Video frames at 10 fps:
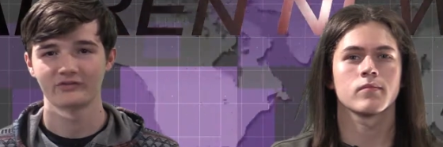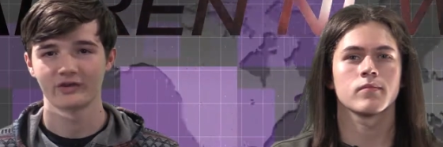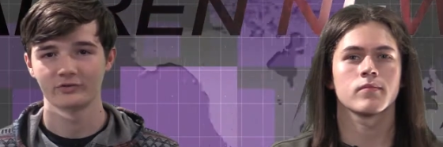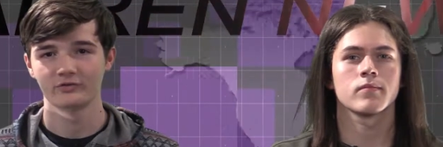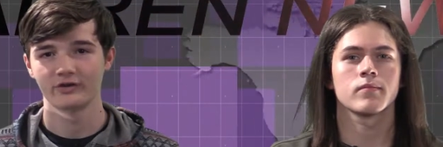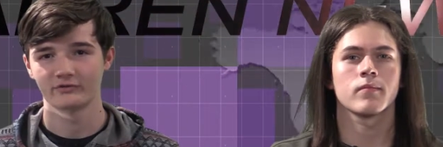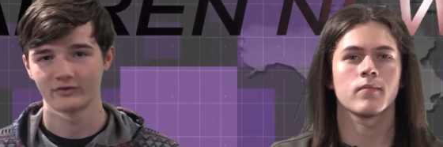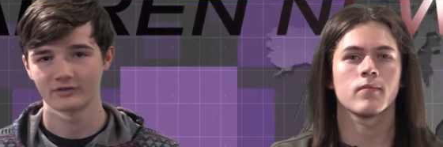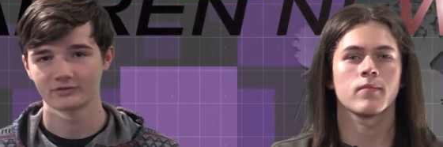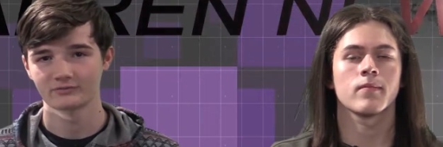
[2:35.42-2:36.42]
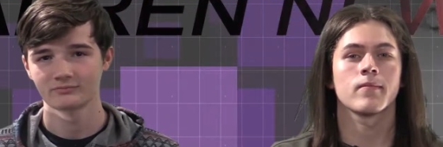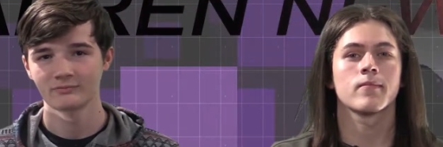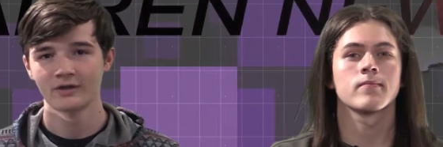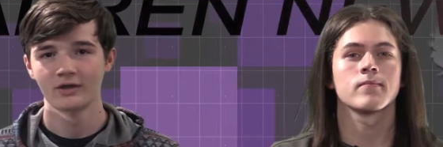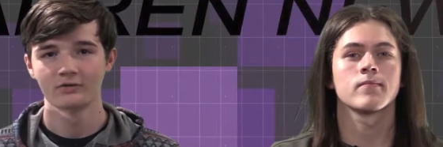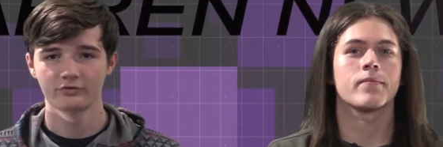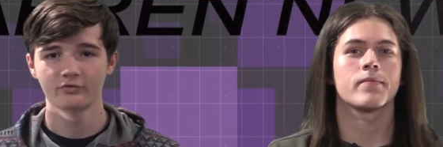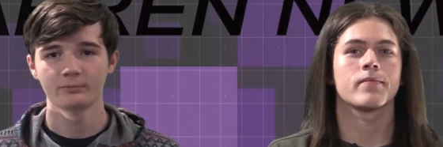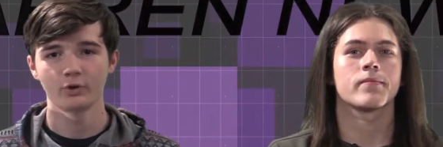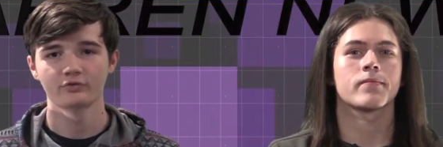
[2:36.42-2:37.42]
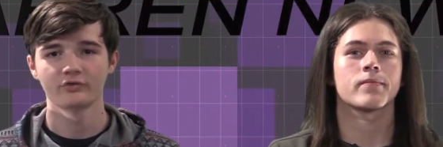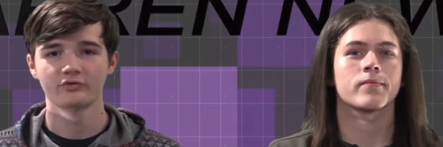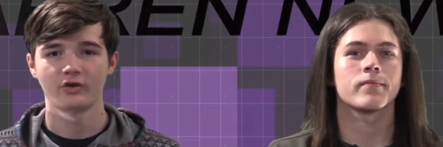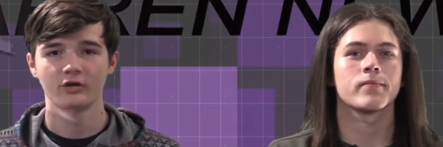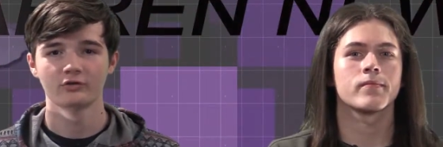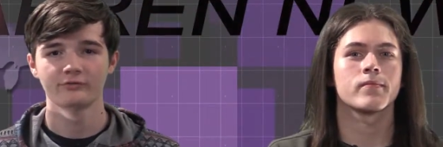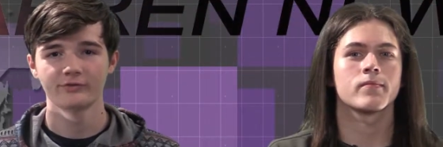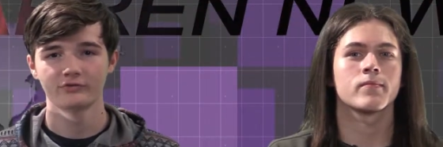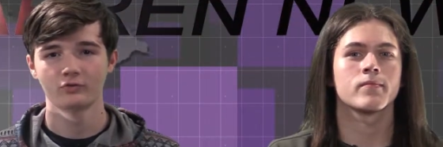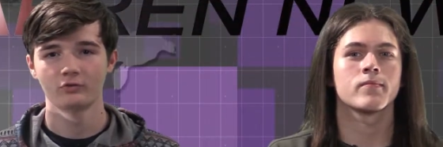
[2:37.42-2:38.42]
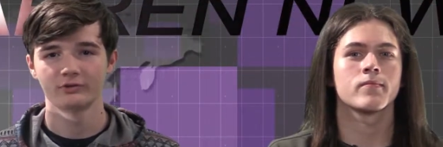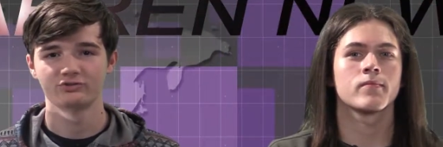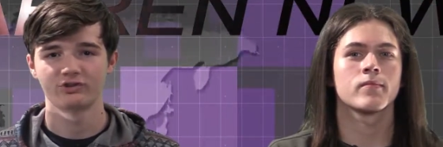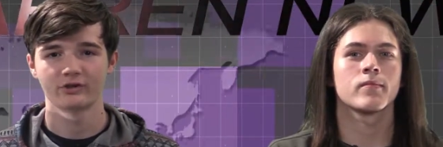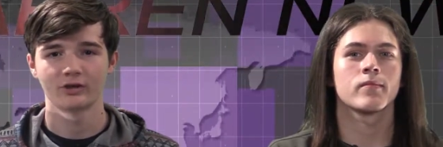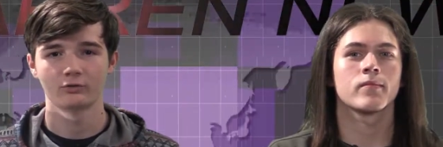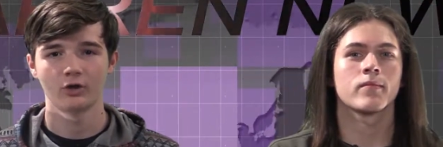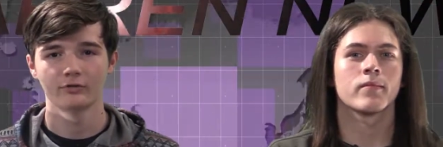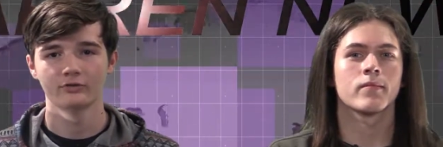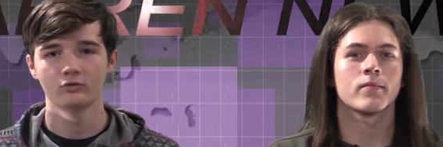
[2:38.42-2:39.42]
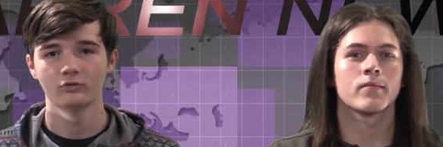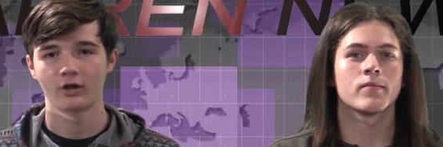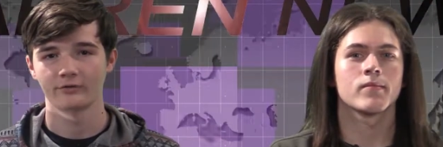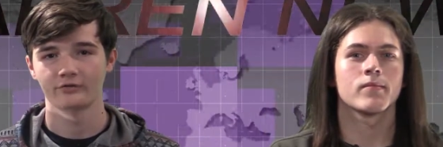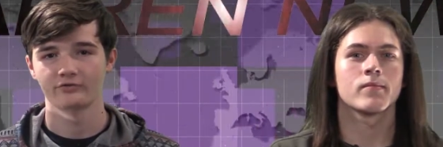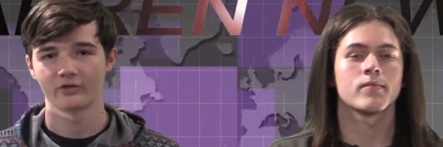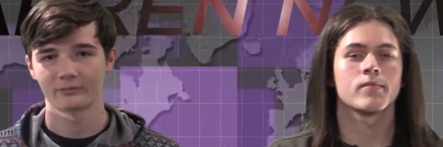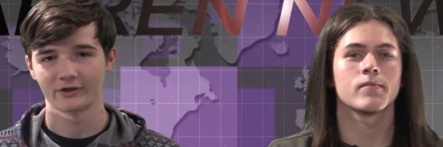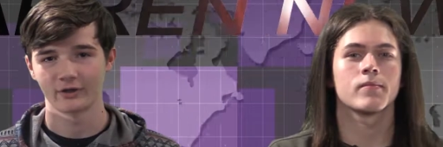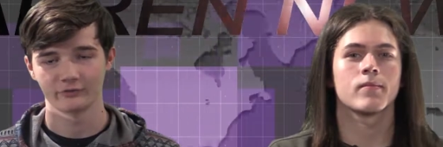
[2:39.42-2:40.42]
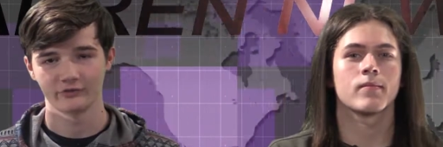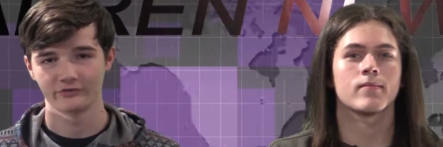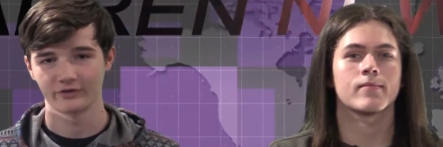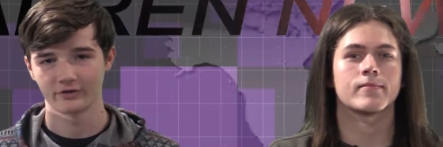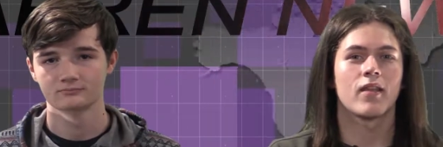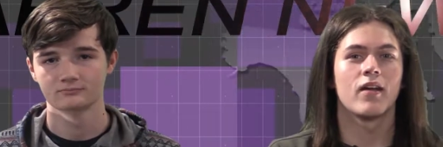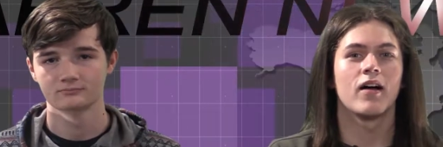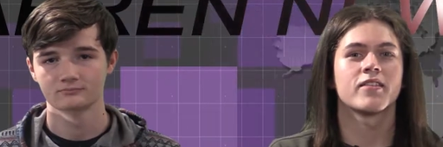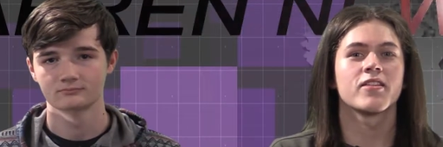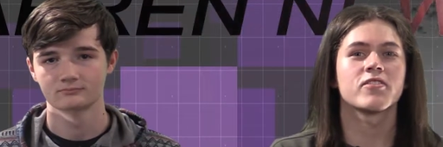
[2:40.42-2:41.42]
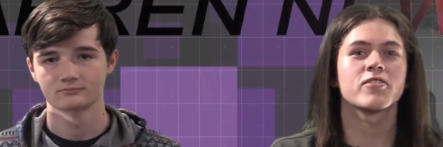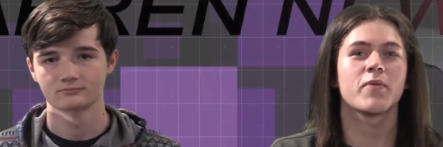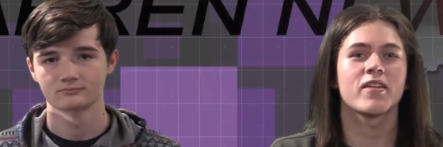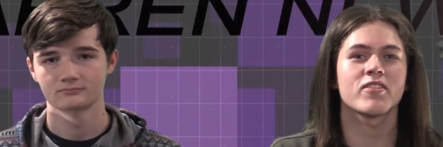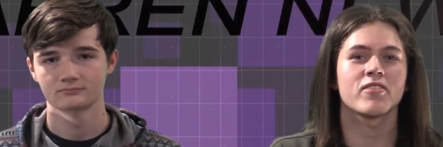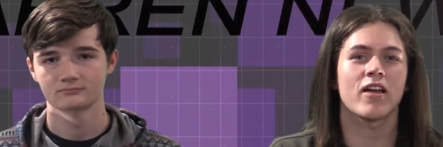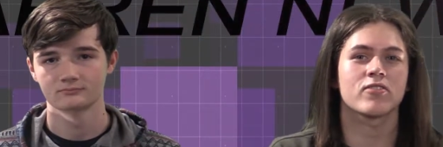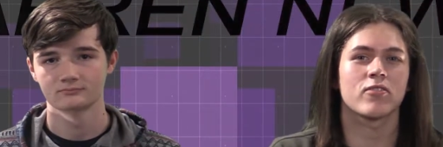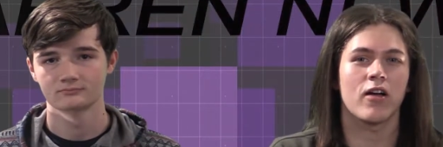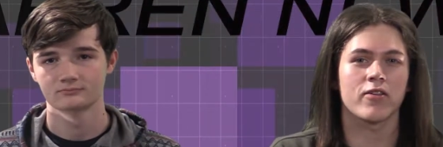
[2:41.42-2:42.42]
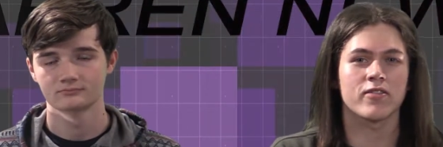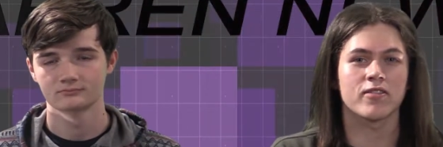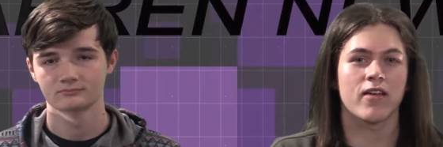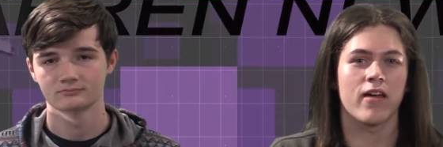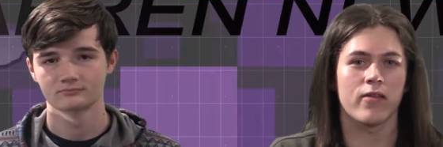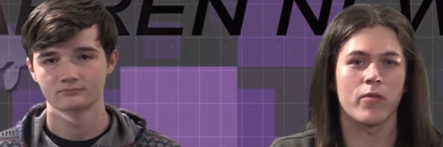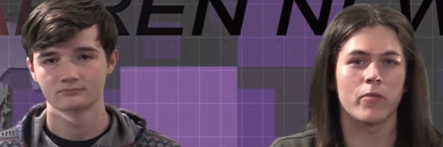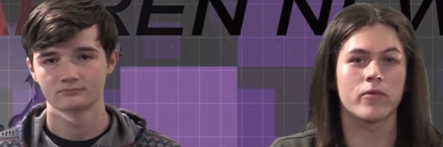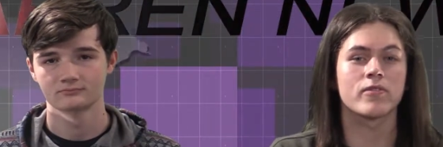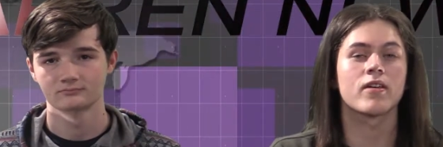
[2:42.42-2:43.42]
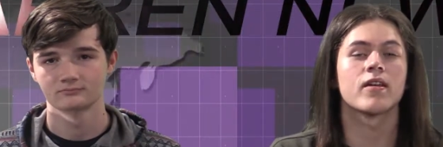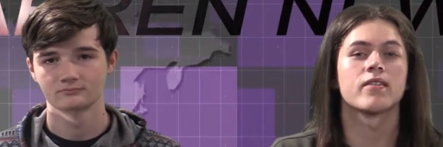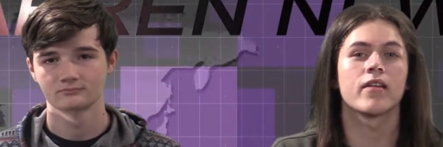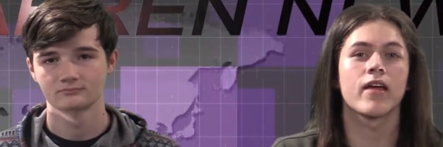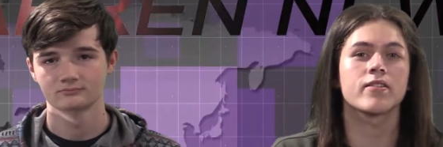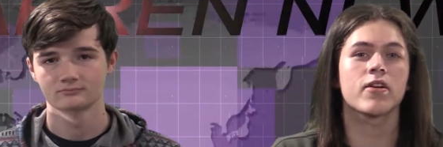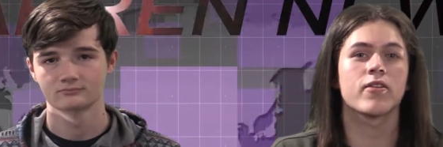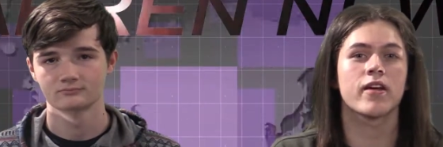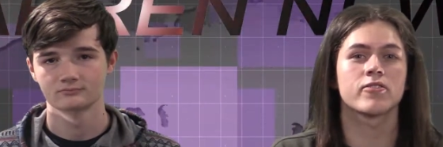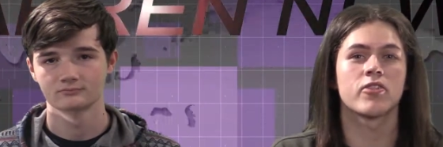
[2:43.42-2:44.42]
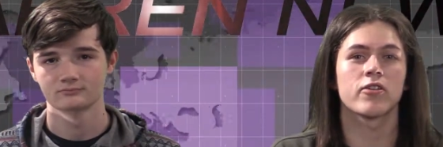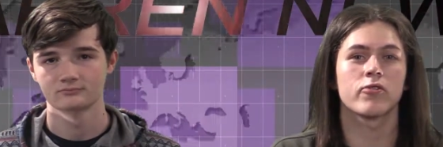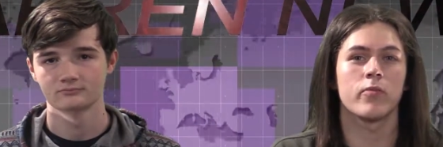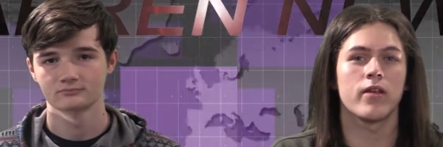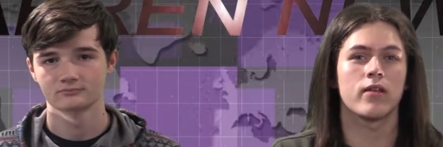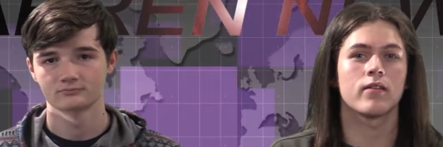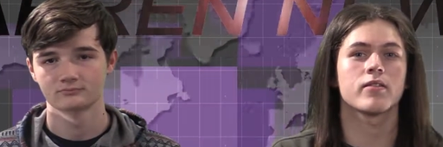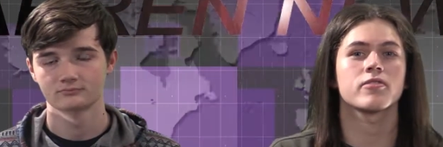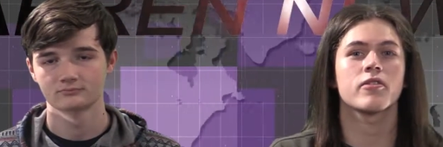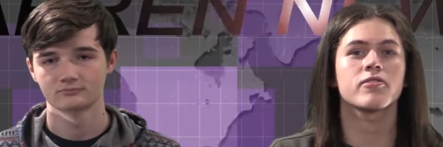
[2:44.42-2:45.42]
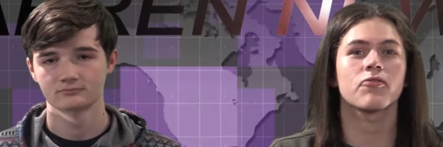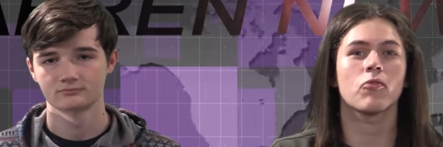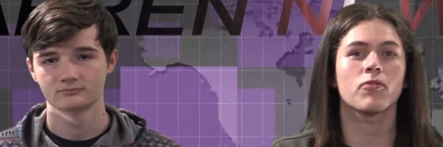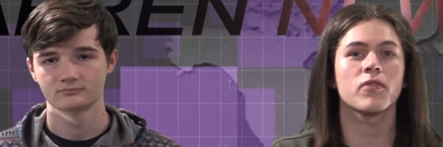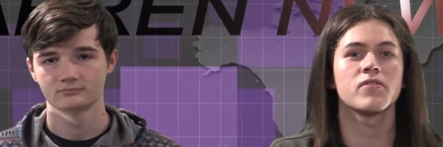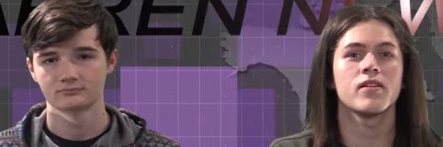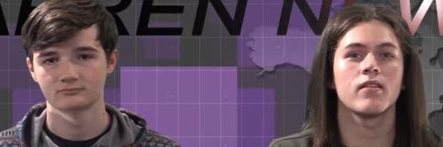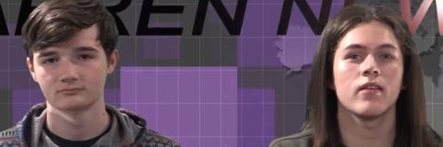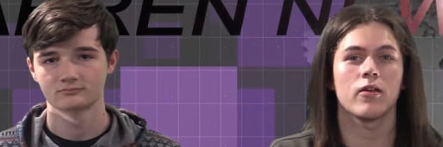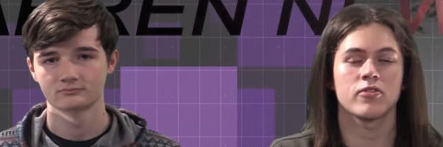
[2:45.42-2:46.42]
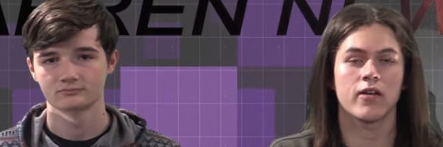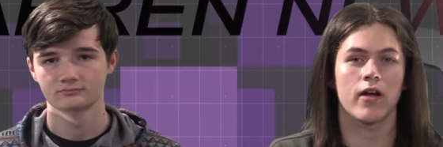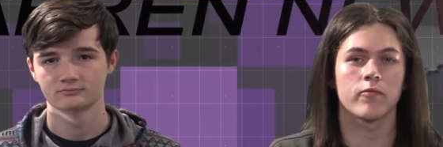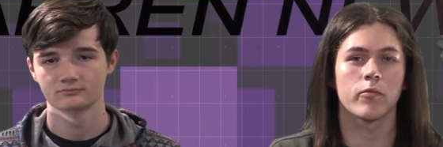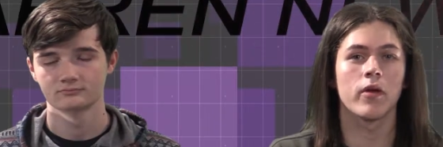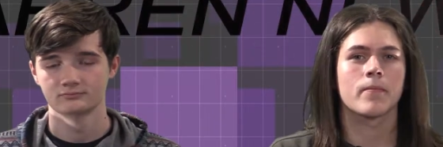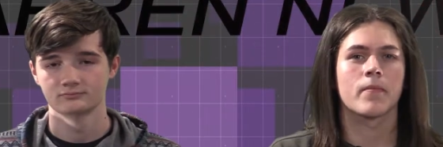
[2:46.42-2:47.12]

Speaker 1: this Saturday event. Look for posters all over the school and check out all the cool authors coming out this year.
Speaker 2: Attention Spanish National Honor Society members. Today is our next general meeting. It starts at 4.15 in the LGI room.